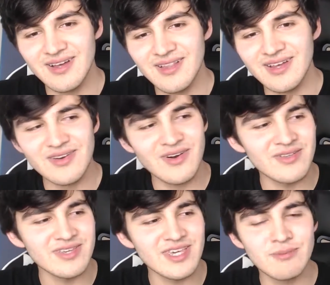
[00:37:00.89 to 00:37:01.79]
like
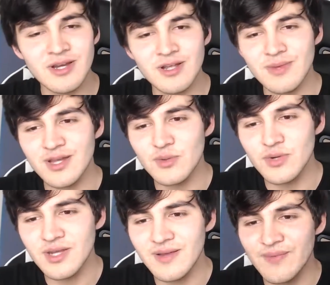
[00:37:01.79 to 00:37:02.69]
on email, by the
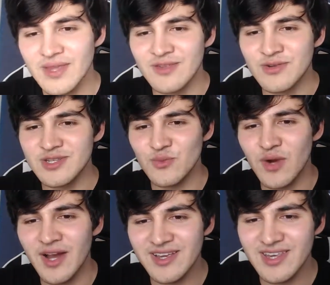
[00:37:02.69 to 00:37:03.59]
way. The reason
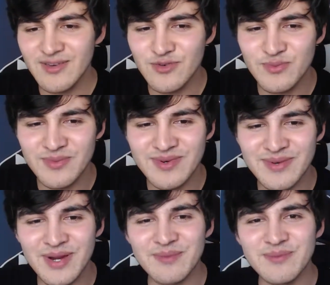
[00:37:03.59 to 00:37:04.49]
why I gave you
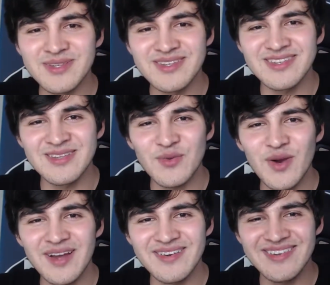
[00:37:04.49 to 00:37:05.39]
my business
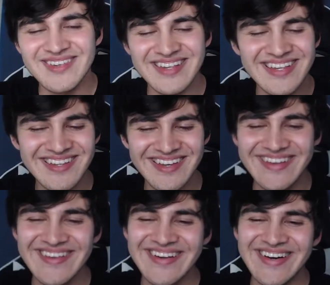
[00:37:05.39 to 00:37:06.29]
inquiry, like
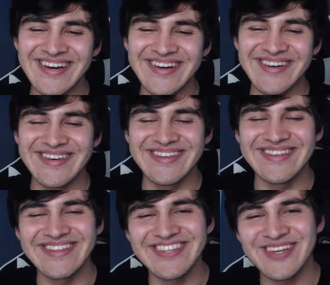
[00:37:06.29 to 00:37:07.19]

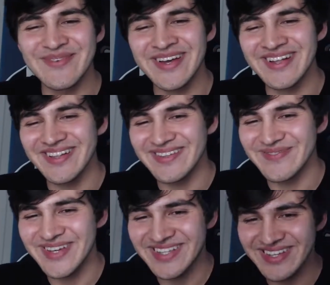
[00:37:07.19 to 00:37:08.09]
Gmail
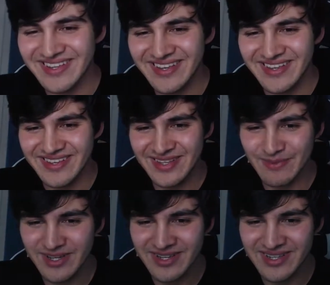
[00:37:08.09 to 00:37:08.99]
basically, is
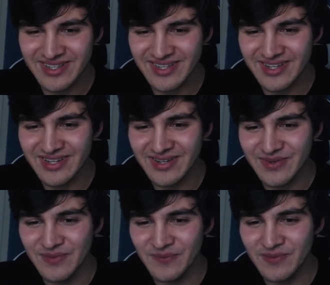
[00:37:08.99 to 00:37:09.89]
because
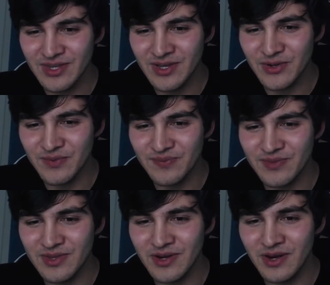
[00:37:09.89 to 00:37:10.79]
you know,
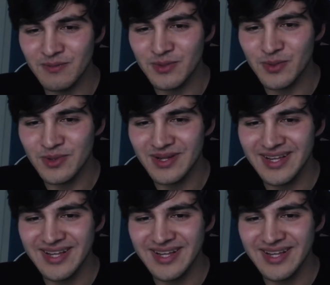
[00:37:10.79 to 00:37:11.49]
there are people